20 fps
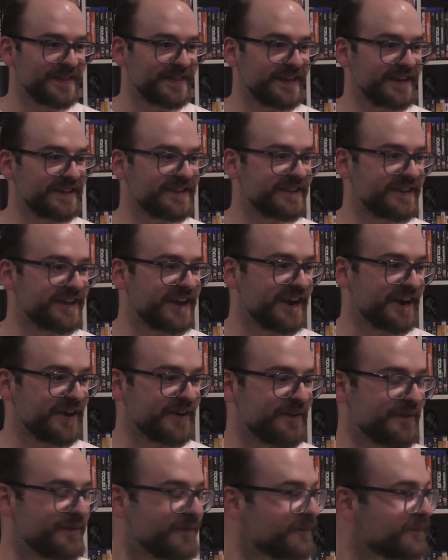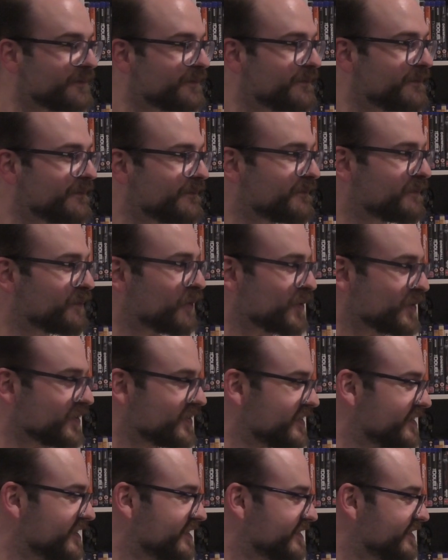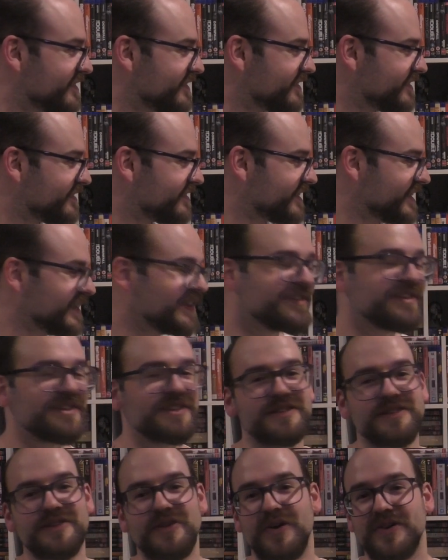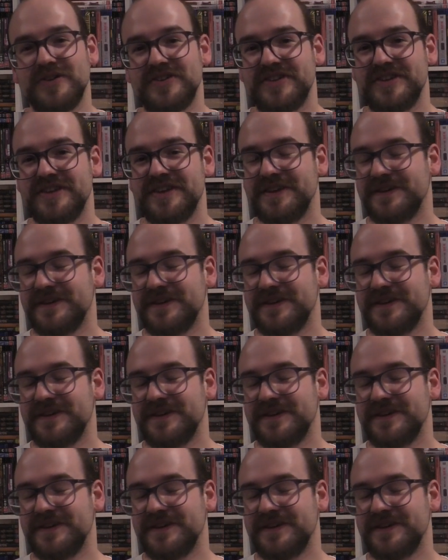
letting the kind of process, because it's a lot.